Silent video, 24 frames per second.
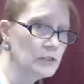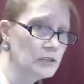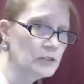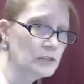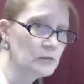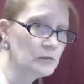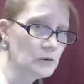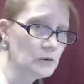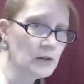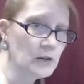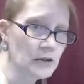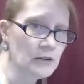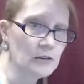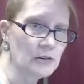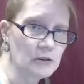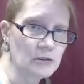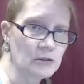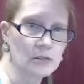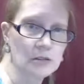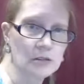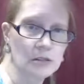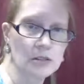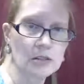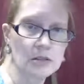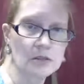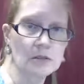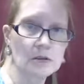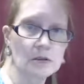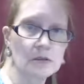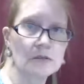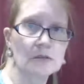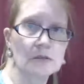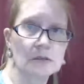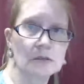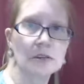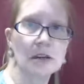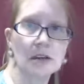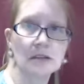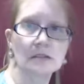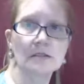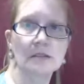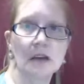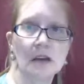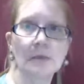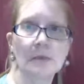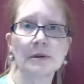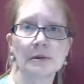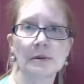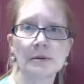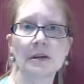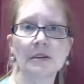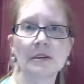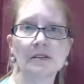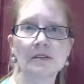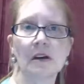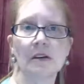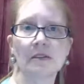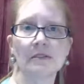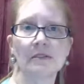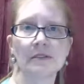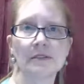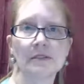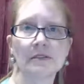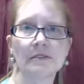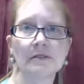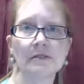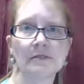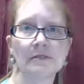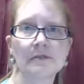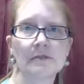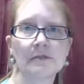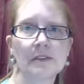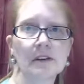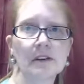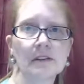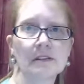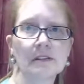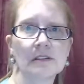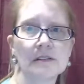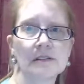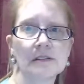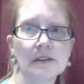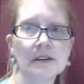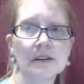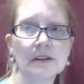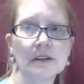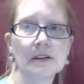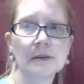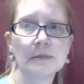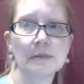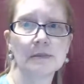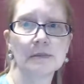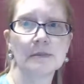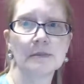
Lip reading: is what I usually do. Stabbing myself is a very, very